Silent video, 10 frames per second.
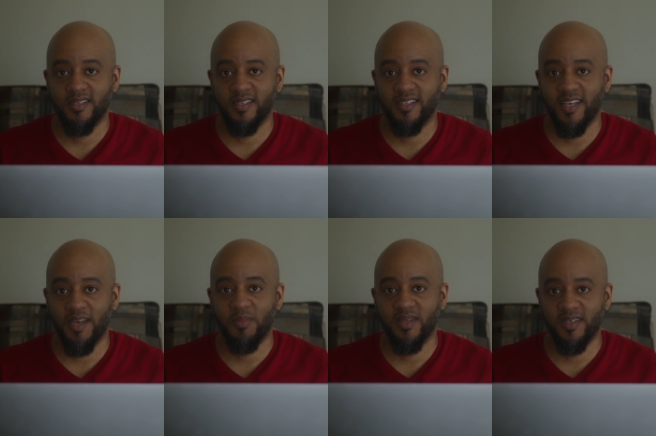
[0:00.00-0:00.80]
to
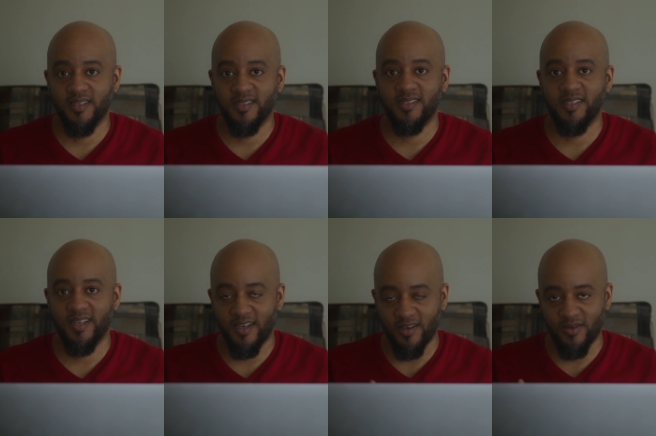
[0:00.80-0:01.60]
tap in to see
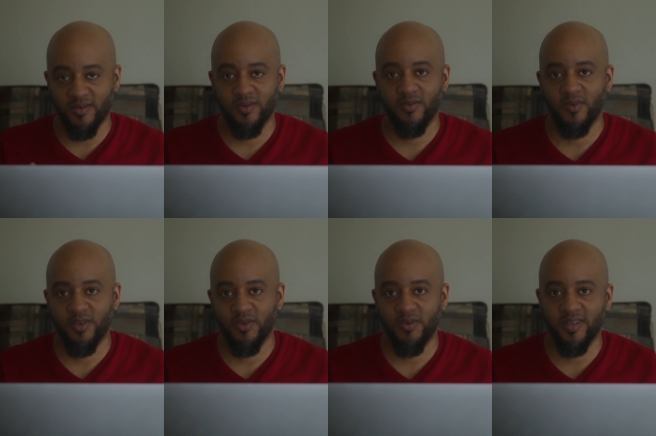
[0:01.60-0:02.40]
how we're
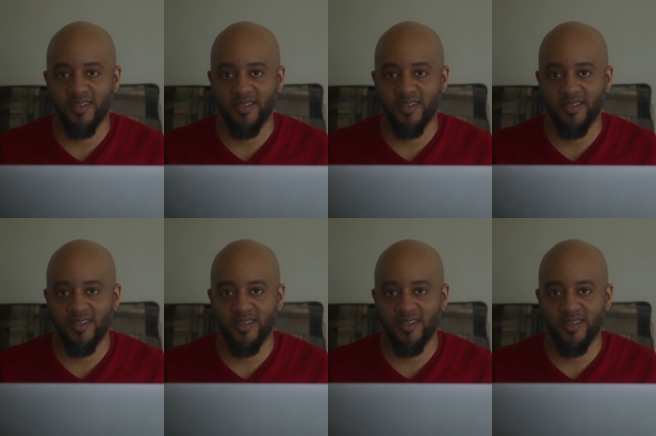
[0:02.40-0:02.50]
doing.